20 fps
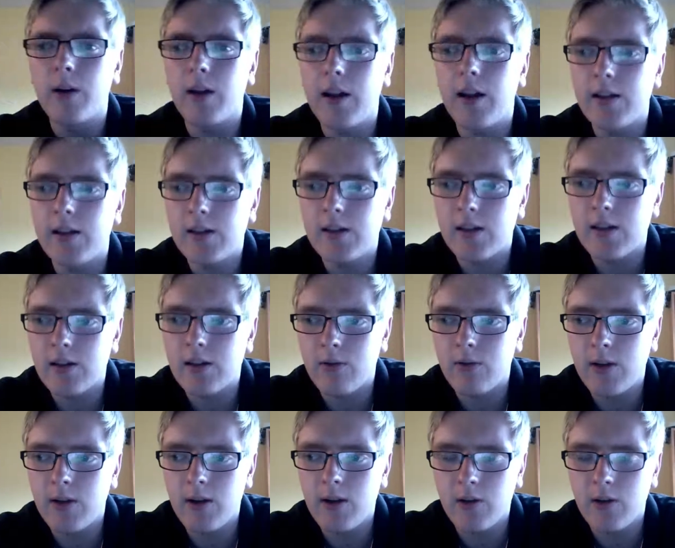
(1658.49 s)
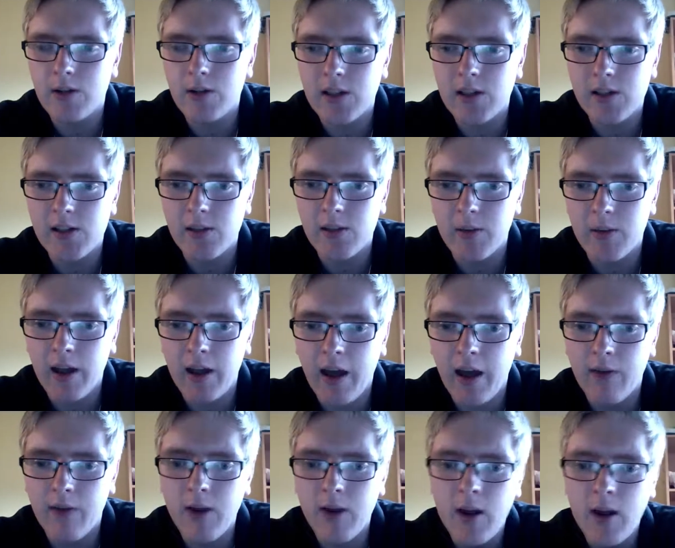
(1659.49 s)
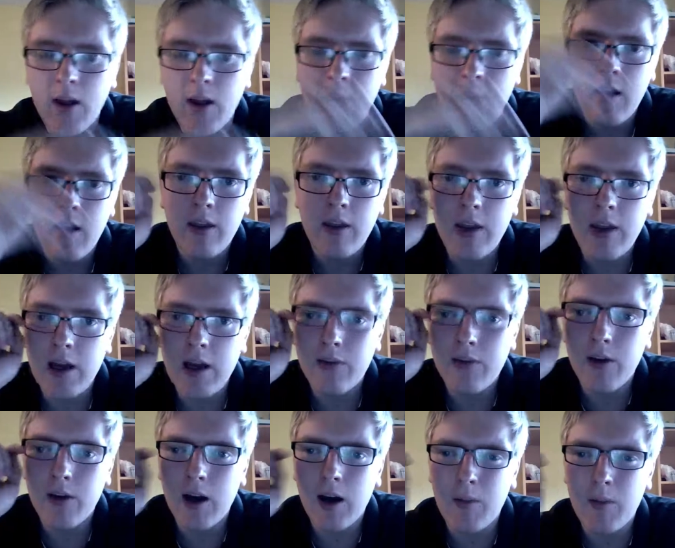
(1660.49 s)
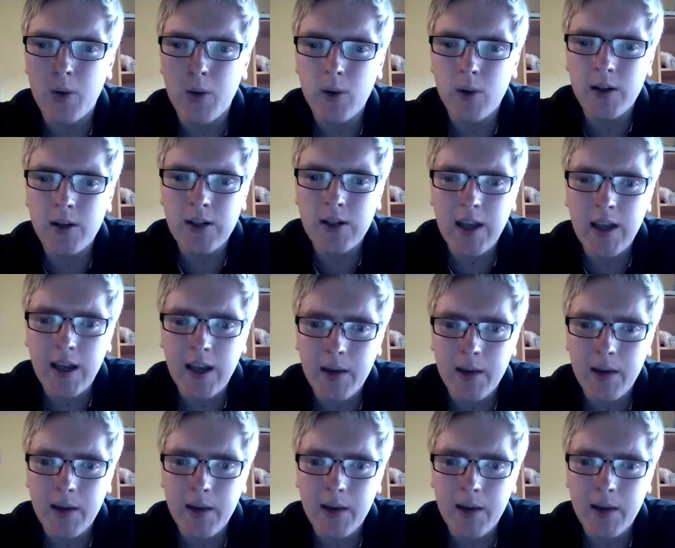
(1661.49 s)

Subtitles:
It's a really good system they have. They have a bolted gate,